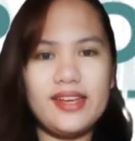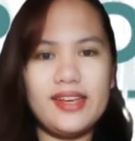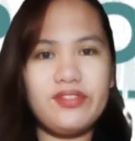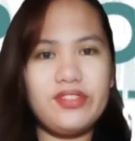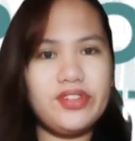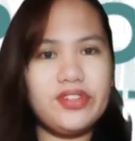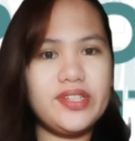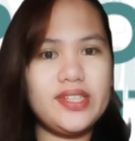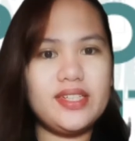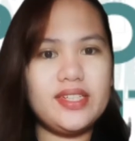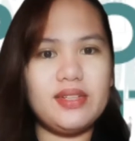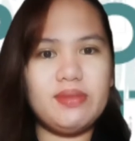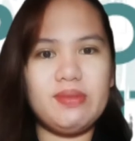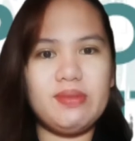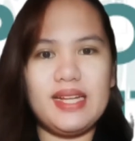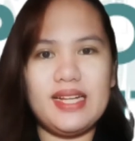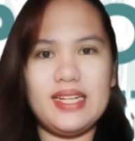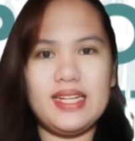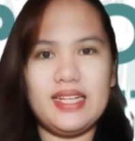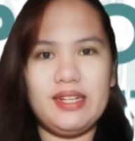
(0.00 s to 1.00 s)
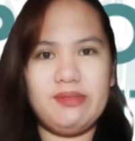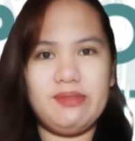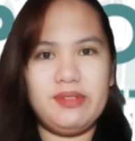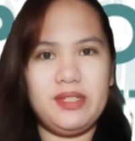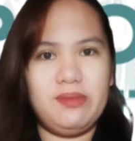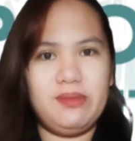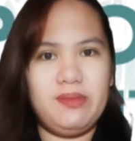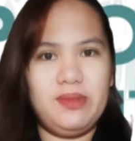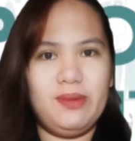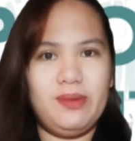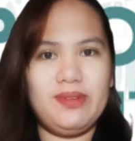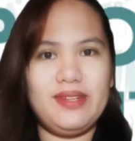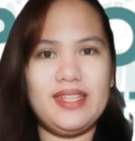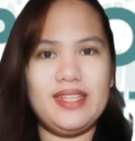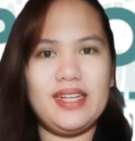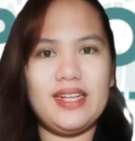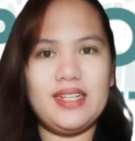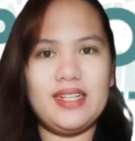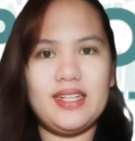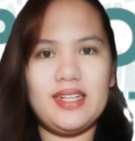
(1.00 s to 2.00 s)
Hi everyone, I'm Danica Maiti
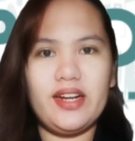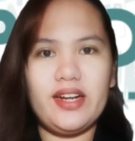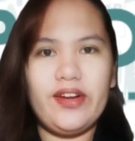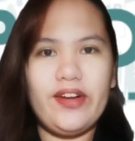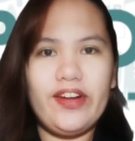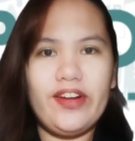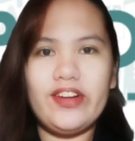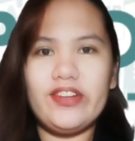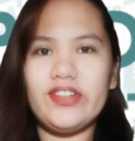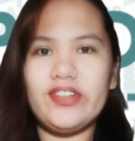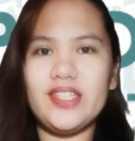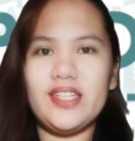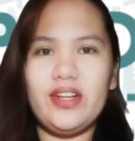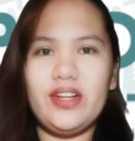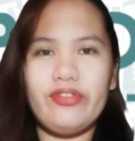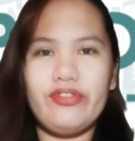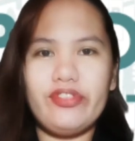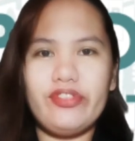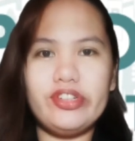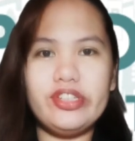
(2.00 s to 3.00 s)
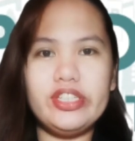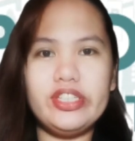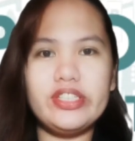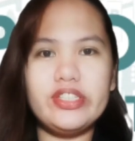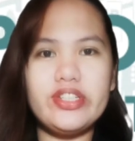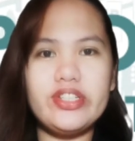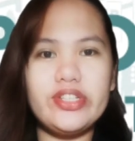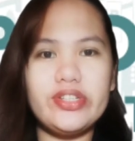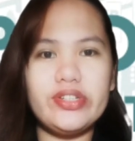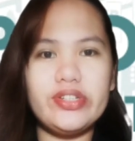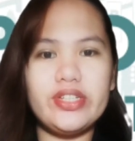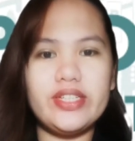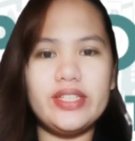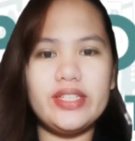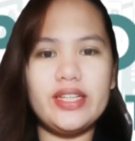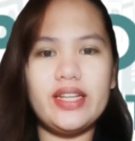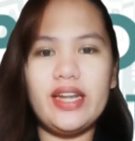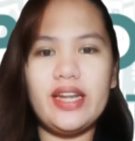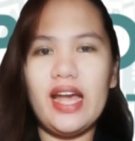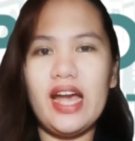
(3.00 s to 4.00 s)
Mignano, currently a fourth-year
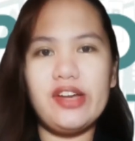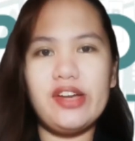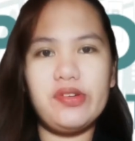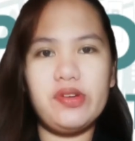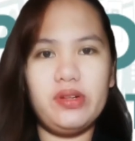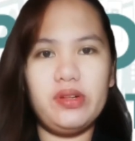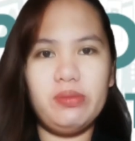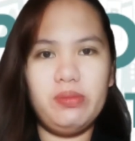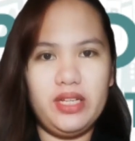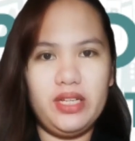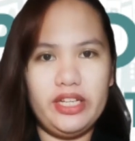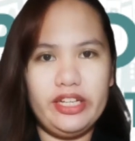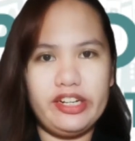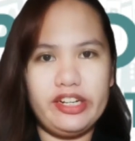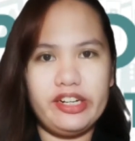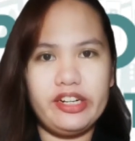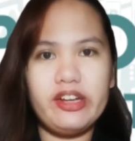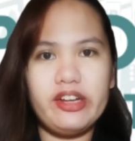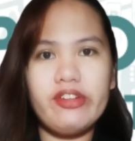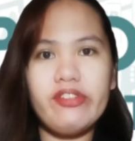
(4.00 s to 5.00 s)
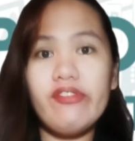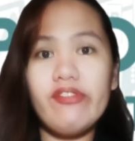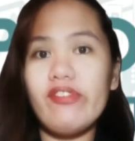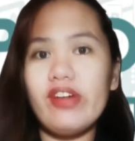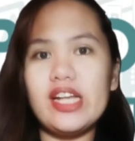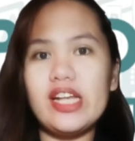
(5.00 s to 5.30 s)
student and I will be your